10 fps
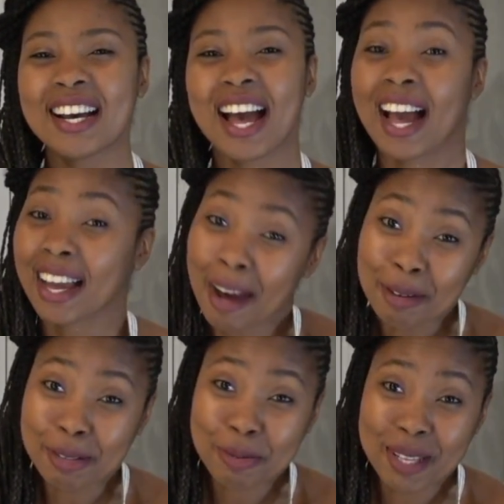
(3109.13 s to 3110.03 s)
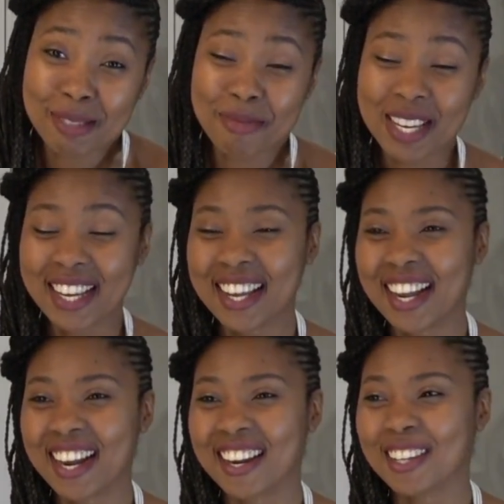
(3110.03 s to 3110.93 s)
hang out with me
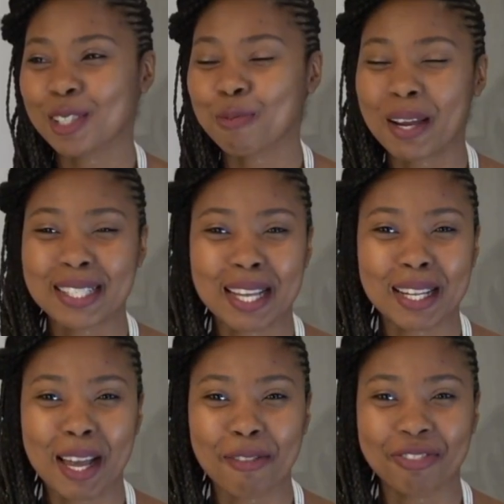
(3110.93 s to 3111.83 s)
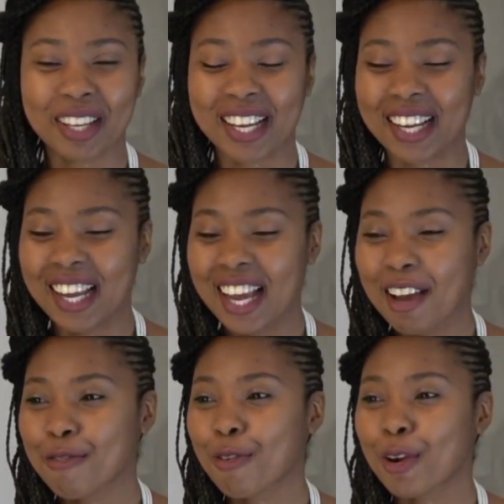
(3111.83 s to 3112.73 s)
here at Spice Al Cafe
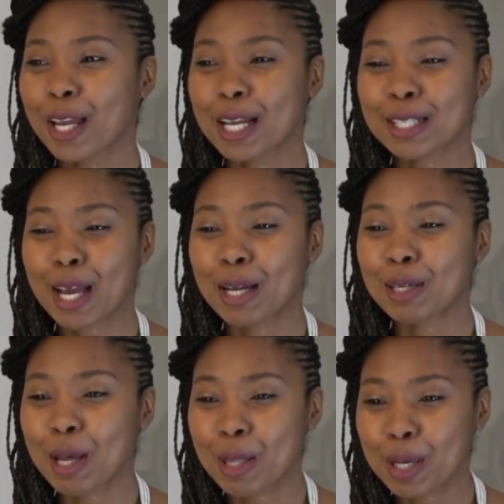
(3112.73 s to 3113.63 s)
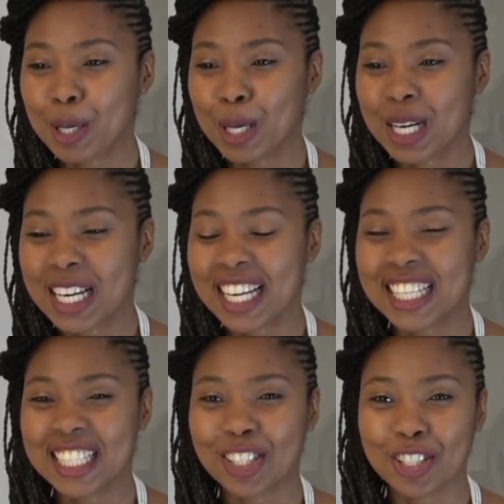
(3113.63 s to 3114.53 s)
for yet another
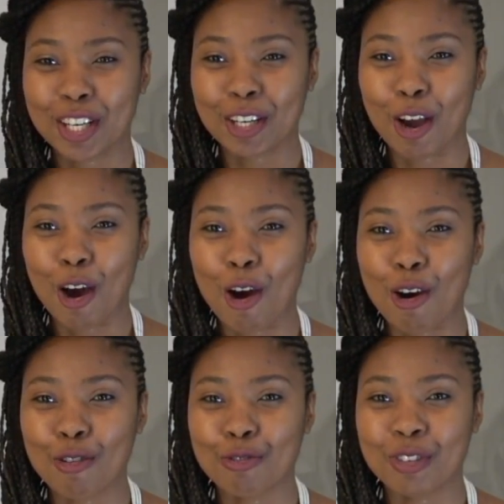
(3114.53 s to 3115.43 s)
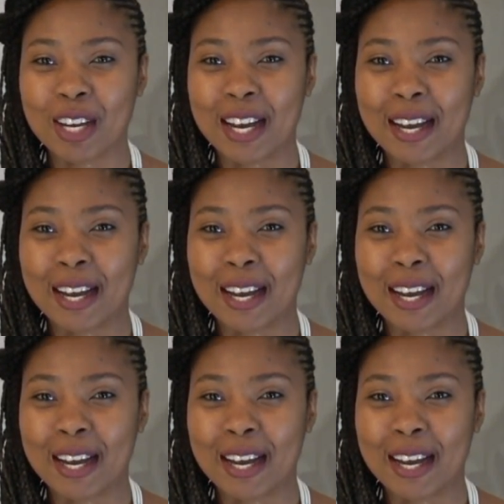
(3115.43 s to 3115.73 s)
edition of